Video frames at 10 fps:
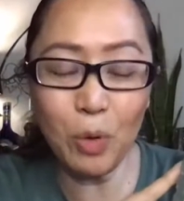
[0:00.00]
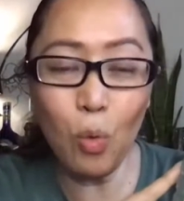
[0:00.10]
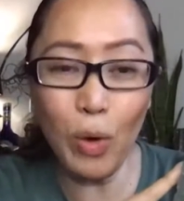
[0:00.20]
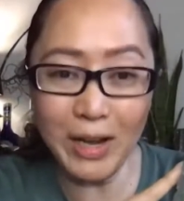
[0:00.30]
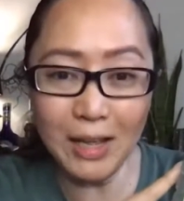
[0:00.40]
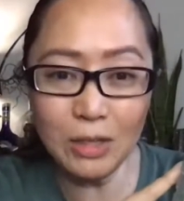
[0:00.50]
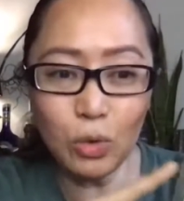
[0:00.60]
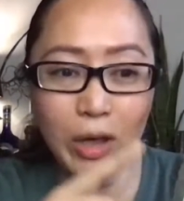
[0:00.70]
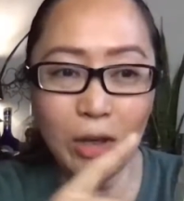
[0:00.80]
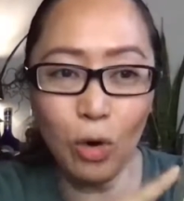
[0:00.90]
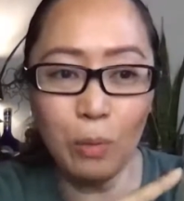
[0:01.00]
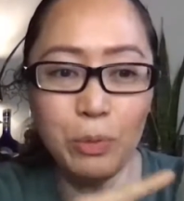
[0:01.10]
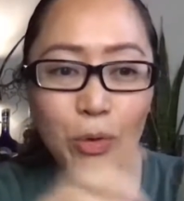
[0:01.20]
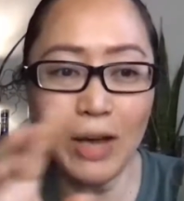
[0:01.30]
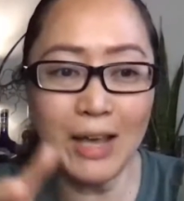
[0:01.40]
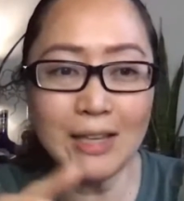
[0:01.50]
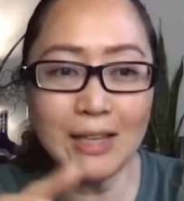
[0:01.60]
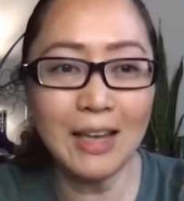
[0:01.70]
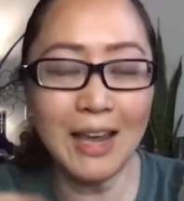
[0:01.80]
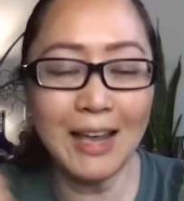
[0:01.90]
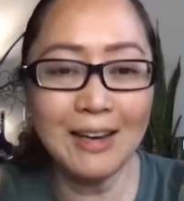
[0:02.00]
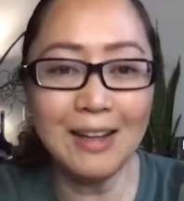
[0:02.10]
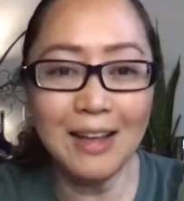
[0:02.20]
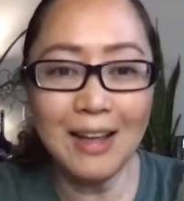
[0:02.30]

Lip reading: winning. So I hope you guys can,